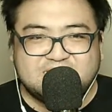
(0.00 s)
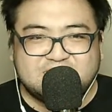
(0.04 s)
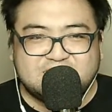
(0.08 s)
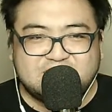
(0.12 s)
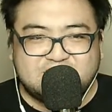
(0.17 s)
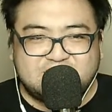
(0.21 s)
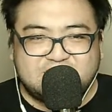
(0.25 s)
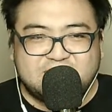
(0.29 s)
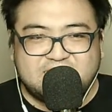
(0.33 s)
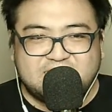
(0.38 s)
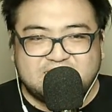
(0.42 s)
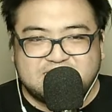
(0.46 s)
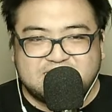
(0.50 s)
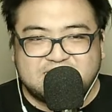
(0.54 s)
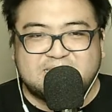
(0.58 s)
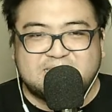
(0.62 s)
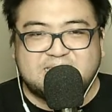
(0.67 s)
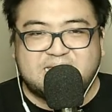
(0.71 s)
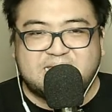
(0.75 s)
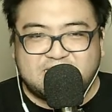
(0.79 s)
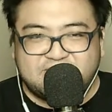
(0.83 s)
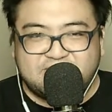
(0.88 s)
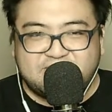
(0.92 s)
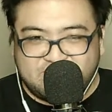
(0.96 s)
This is
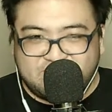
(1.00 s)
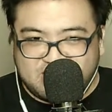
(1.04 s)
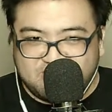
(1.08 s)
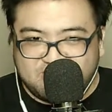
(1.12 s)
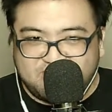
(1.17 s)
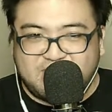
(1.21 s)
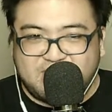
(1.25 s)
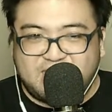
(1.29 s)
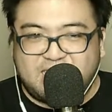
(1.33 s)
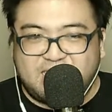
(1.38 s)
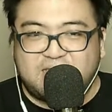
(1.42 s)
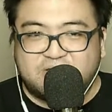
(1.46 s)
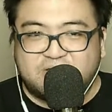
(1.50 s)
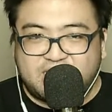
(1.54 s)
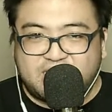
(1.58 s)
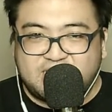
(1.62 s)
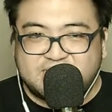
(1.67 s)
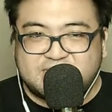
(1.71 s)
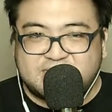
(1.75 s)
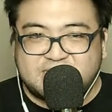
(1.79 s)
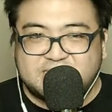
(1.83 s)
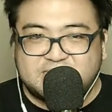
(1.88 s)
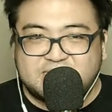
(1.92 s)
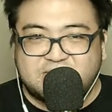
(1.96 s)
not me being
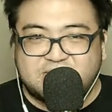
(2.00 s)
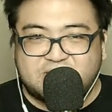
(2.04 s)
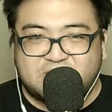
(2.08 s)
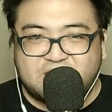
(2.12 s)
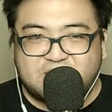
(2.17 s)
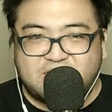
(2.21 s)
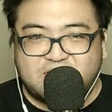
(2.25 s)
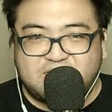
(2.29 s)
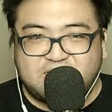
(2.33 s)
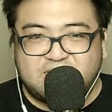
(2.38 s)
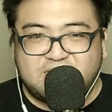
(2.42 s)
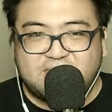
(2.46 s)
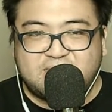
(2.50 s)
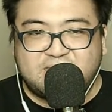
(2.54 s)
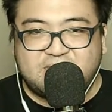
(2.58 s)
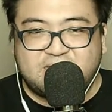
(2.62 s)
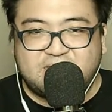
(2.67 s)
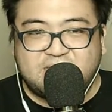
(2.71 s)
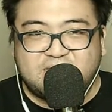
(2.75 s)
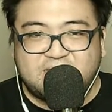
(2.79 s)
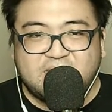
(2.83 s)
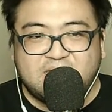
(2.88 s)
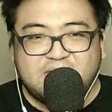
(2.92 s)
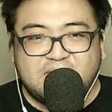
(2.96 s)
racist or
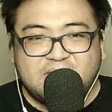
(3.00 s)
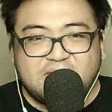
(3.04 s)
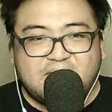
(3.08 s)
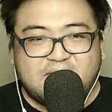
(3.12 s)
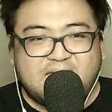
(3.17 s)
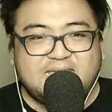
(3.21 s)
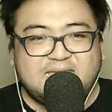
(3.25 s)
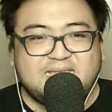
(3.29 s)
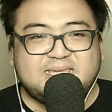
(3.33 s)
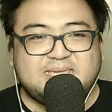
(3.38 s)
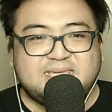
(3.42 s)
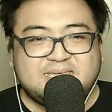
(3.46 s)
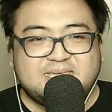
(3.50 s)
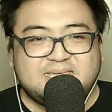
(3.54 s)
anything. I just